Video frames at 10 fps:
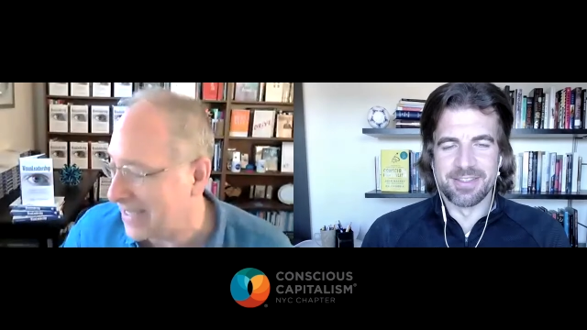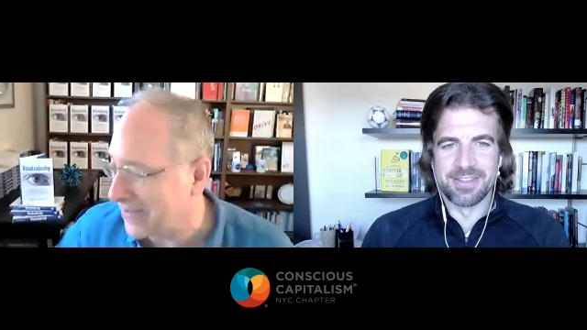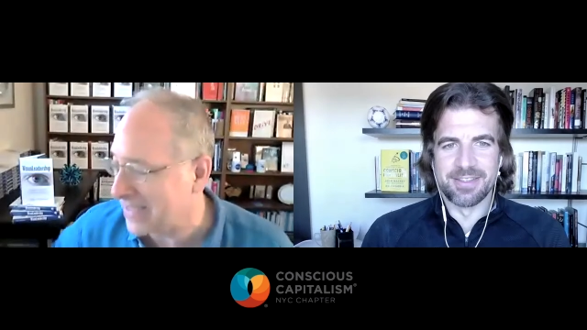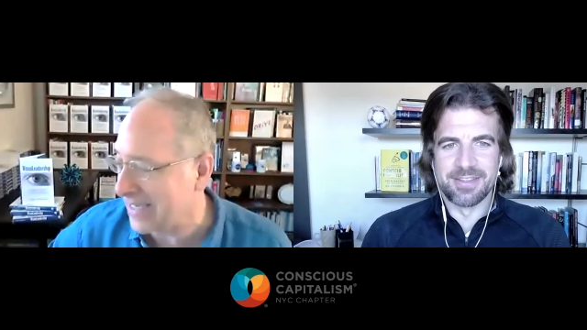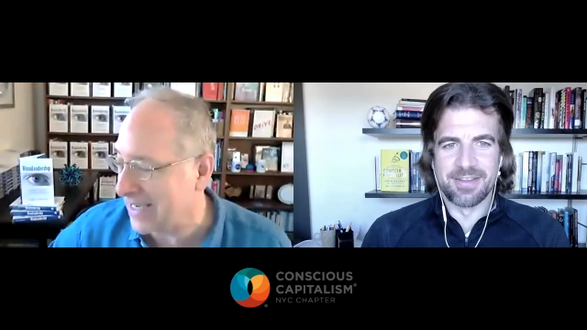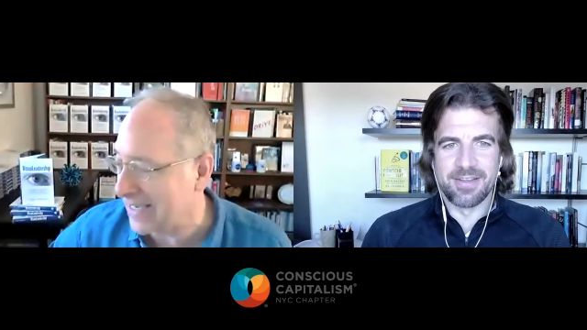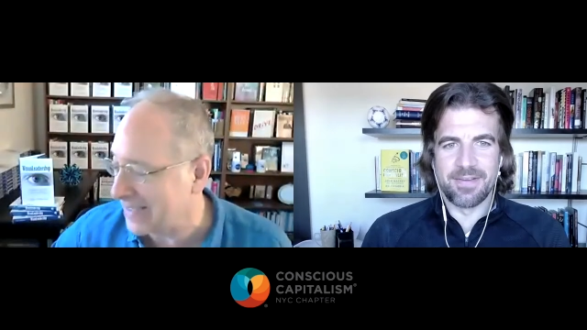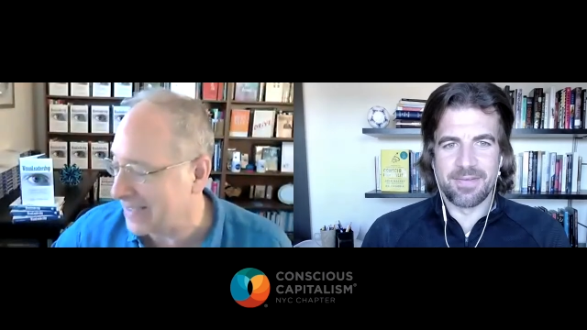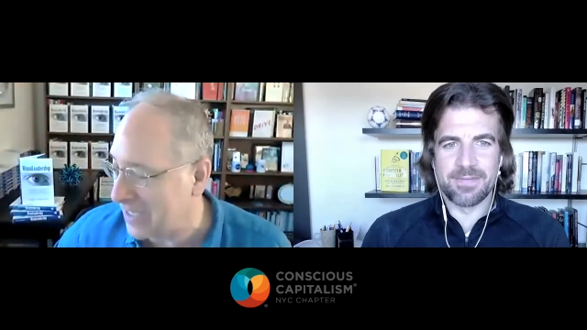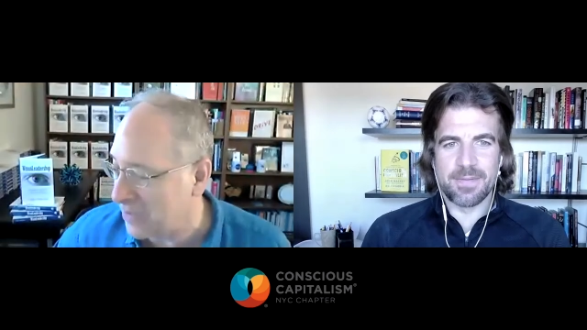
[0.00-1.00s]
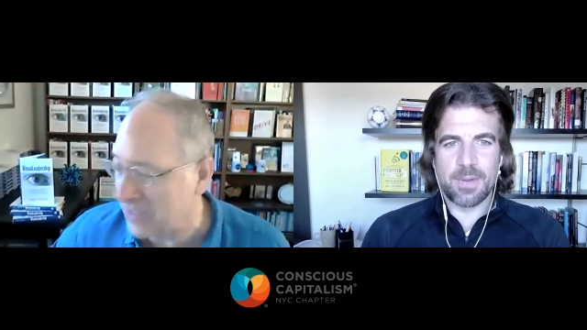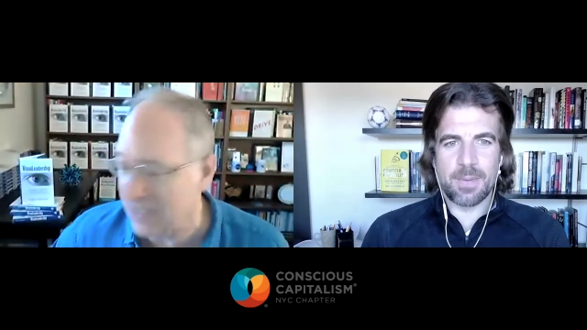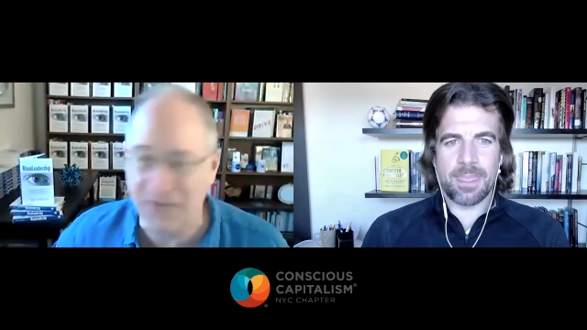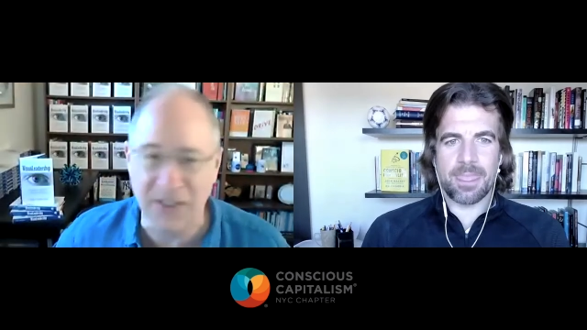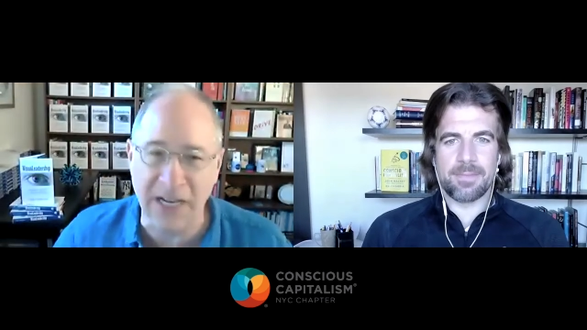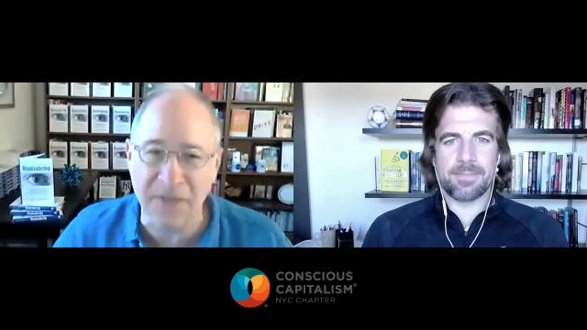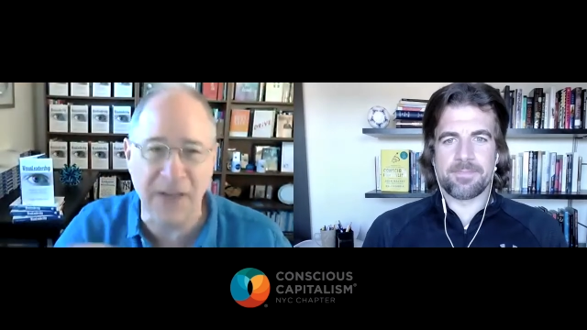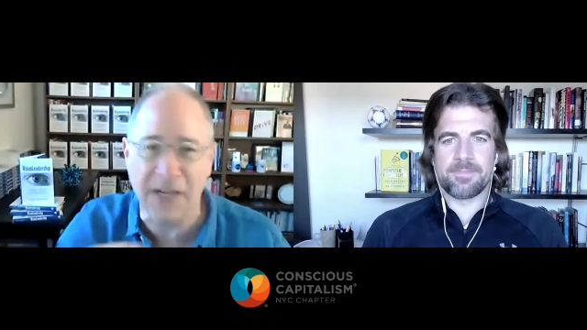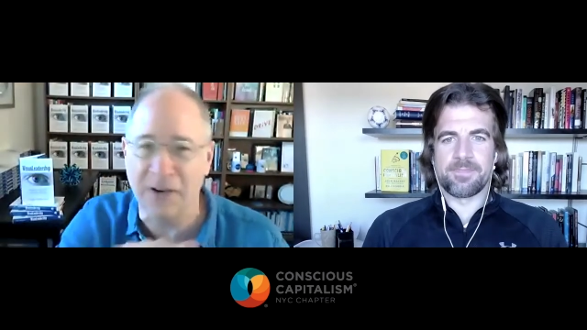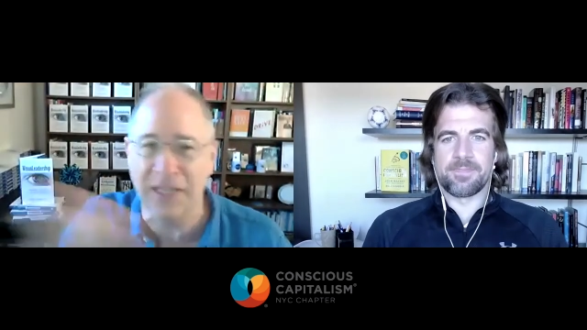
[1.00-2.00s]
Speaker 1: It was, uh, you know, it was stick
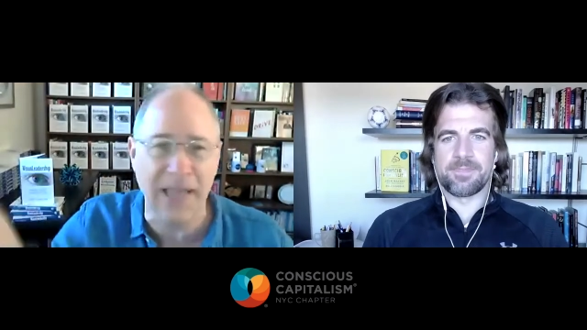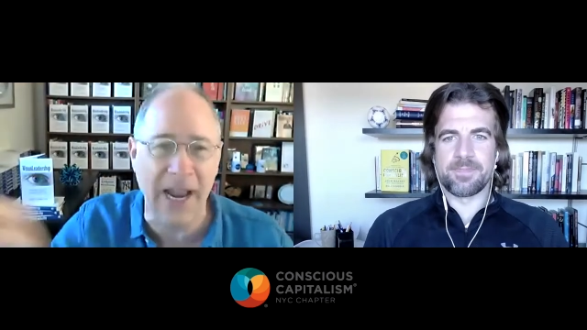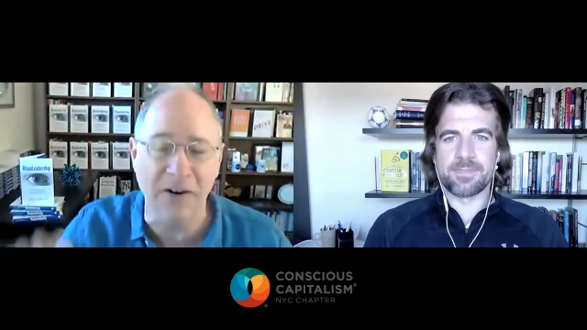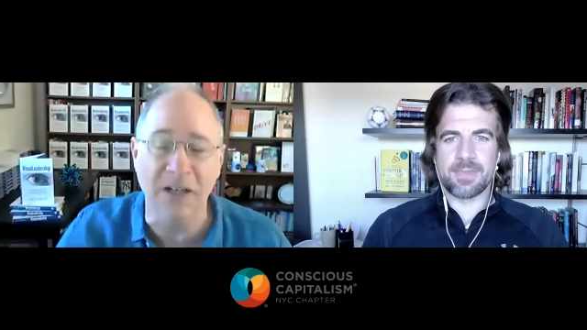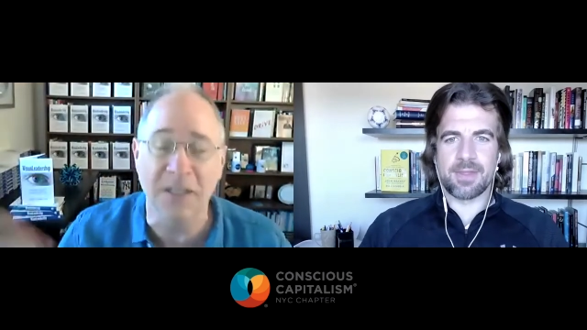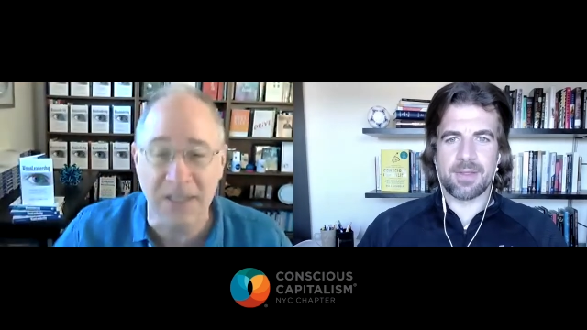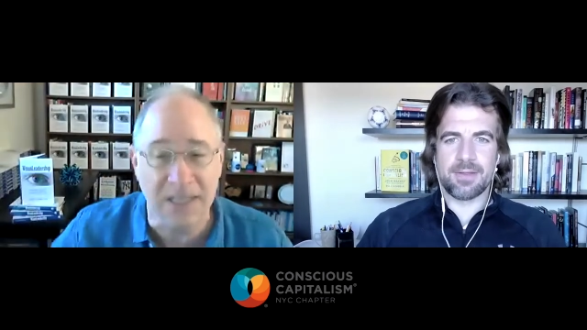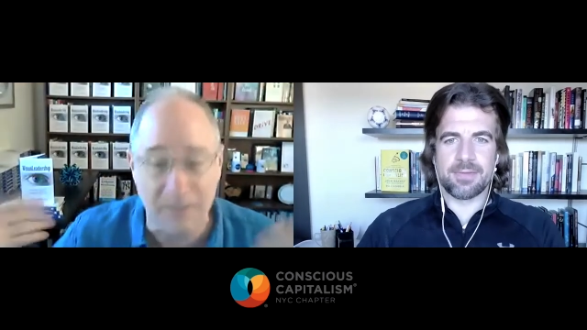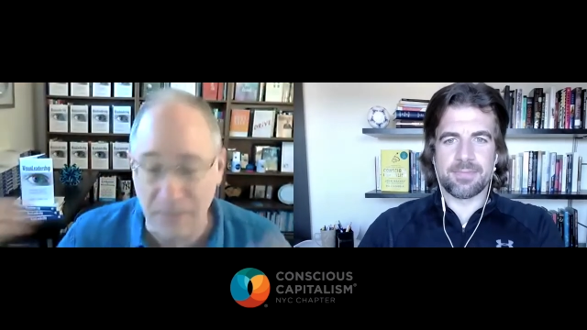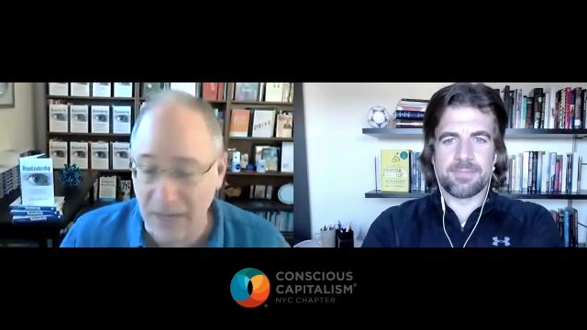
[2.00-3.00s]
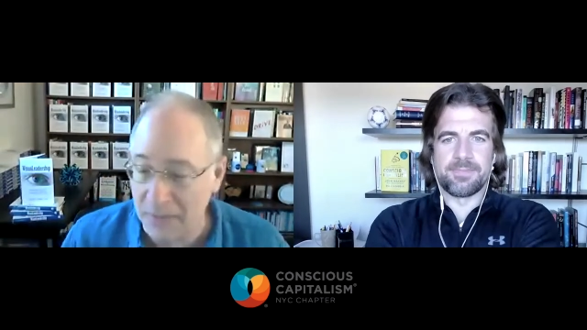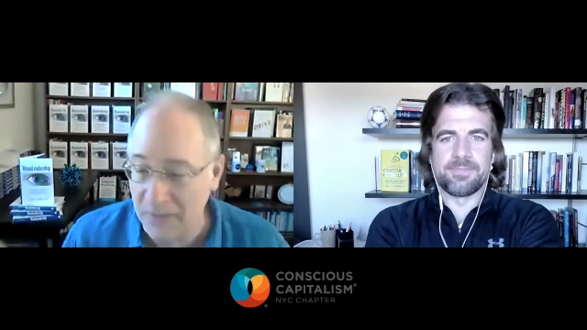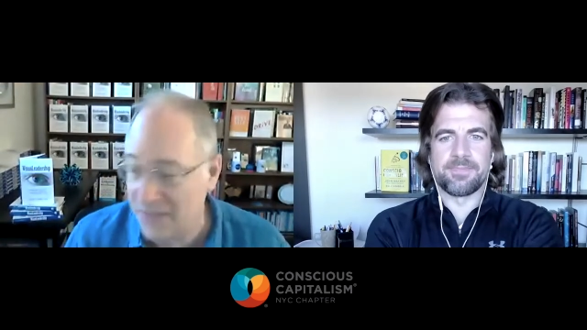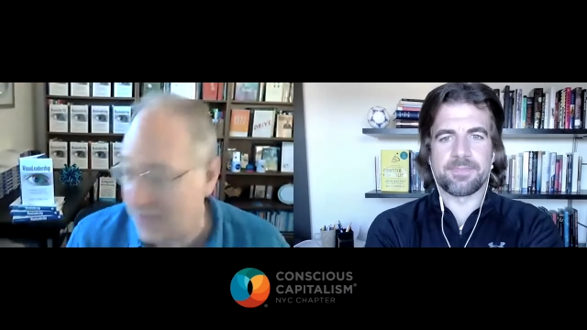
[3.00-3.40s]
figures and arrows combined with.